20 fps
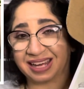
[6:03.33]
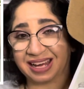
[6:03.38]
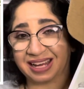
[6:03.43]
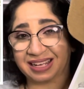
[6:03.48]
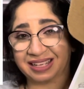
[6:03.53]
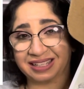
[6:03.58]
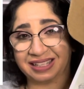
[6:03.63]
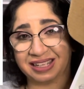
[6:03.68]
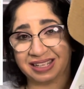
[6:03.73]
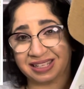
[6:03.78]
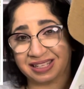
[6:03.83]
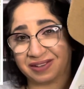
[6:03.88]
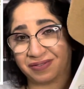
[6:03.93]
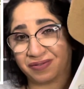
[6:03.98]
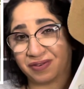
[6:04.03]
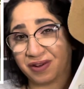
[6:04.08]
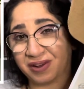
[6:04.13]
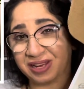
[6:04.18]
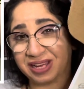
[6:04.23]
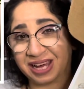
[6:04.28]
and the
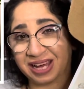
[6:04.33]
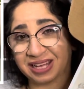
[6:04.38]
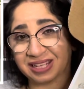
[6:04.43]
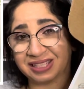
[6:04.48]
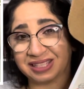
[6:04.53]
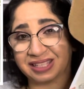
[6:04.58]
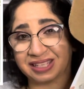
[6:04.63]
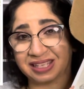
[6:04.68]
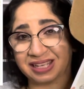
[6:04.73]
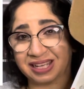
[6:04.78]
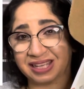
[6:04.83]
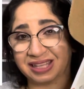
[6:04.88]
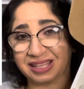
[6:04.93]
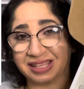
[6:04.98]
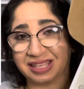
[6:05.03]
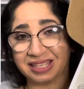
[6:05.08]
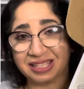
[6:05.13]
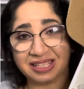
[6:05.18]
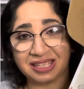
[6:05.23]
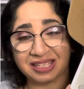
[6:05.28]
exfoliant
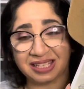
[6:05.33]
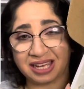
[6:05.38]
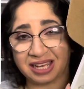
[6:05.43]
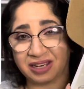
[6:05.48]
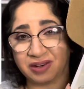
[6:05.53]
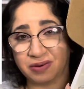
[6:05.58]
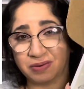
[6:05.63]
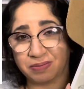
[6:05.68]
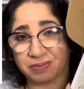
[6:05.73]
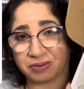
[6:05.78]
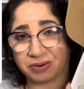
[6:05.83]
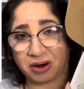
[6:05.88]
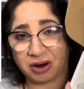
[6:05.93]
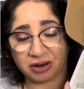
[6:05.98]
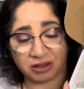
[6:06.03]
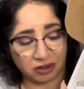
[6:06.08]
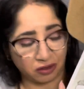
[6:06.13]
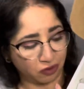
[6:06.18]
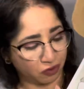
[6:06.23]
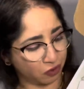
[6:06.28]
this is a new
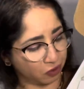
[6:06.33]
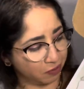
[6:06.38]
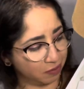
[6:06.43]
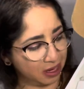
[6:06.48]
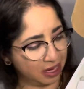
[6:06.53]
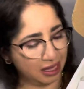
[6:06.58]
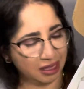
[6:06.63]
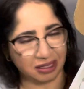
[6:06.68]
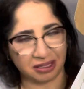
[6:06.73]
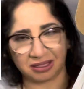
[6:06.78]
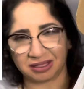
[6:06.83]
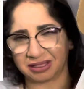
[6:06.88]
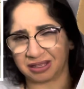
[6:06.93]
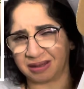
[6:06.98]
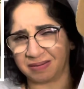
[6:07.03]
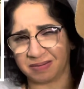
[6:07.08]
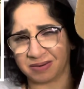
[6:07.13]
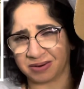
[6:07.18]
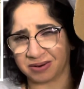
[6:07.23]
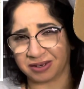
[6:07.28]
product for me, the
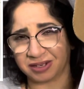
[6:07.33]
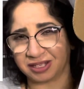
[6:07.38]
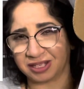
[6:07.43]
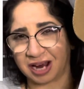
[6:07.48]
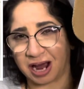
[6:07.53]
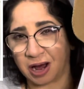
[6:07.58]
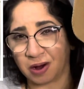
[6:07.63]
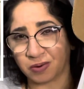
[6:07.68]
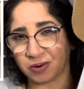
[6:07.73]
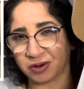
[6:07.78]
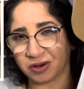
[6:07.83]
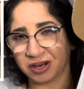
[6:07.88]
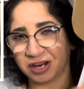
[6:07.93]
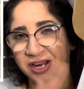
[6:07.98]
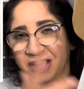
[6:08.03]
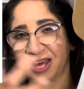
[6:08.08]
steamer shower.